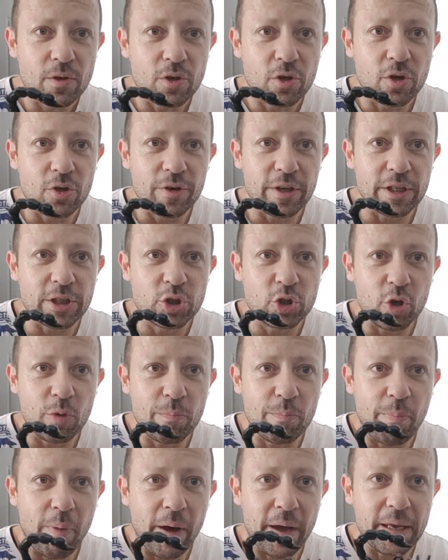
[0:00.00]
Great
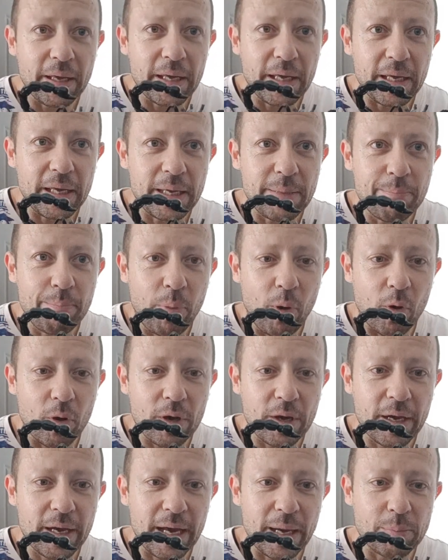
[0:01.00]
job by
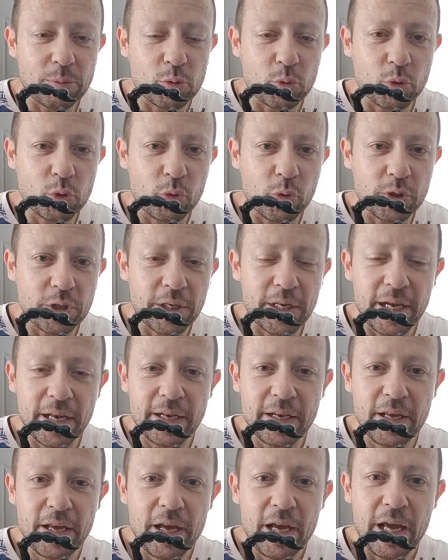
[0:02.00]
Epoch Capsule Toys
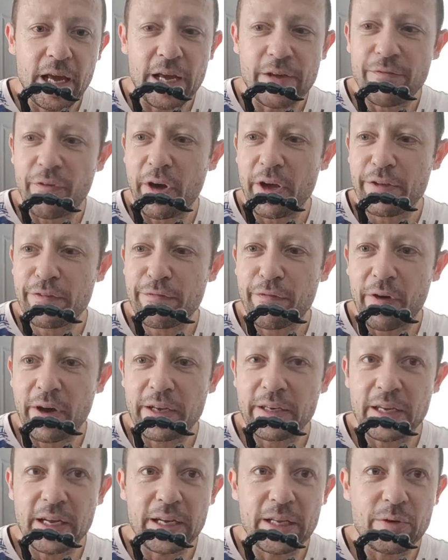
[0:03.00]
again. If I
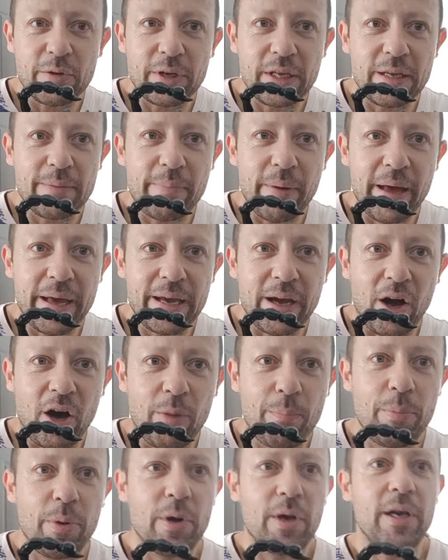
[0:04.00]
find any on eBay,
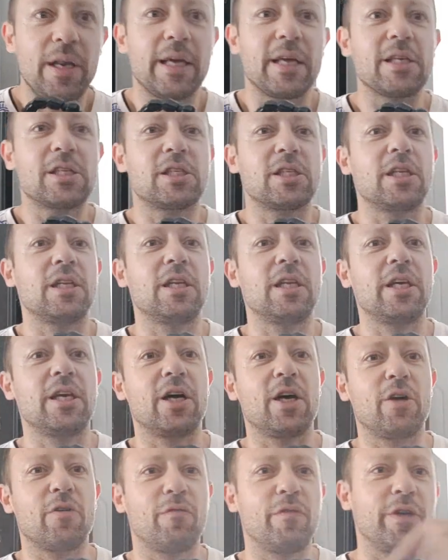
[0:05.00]
I'll put links in the
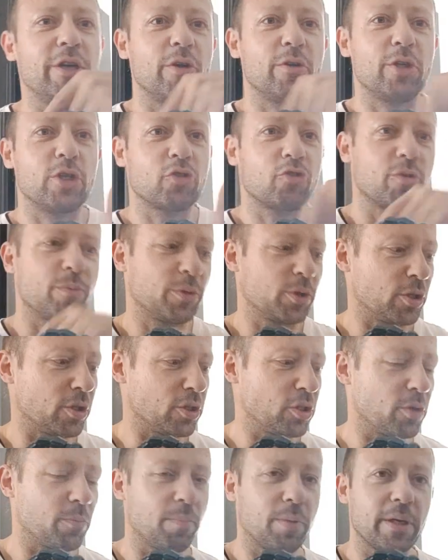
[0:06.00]
uh, video description,
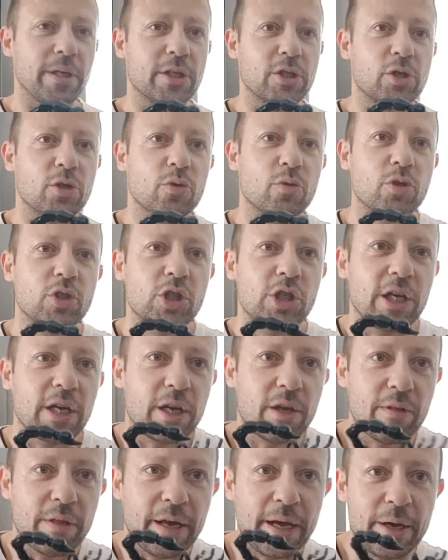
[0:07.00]
so please do
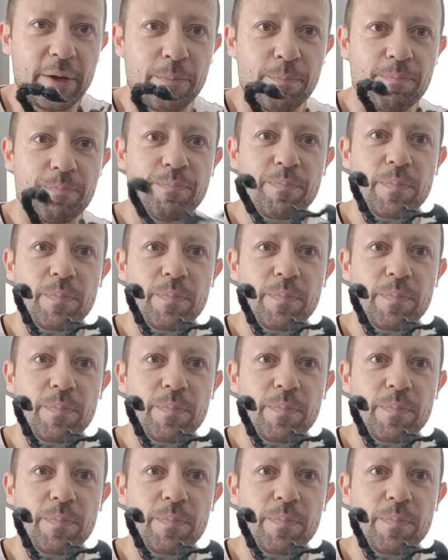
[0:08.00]
check that out.